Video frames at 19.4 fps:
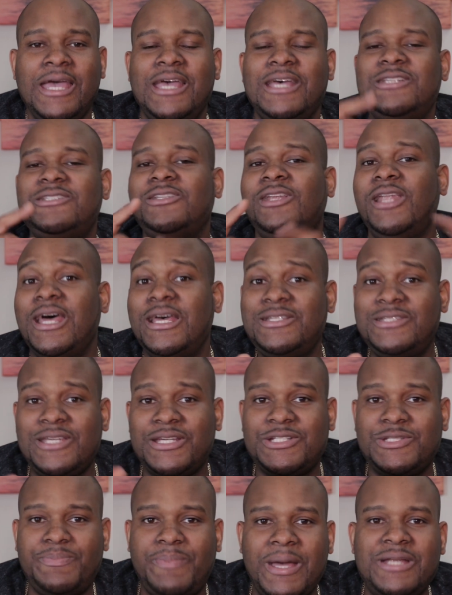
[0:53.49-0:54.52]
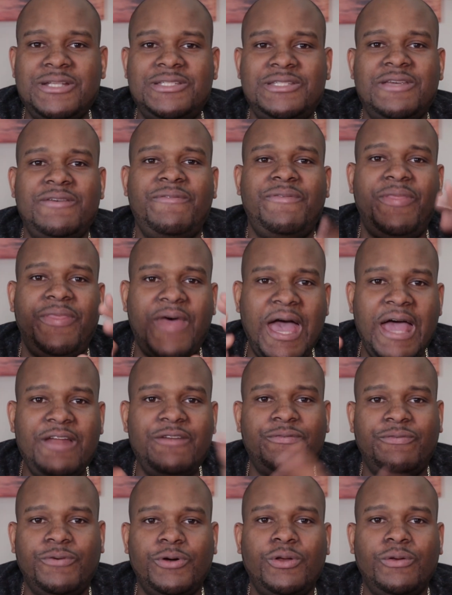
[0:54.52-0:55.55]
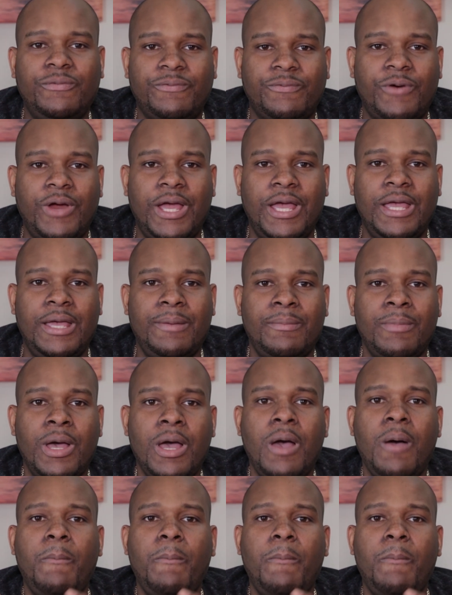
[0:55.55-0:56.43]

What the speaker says: is less expensive than full frame,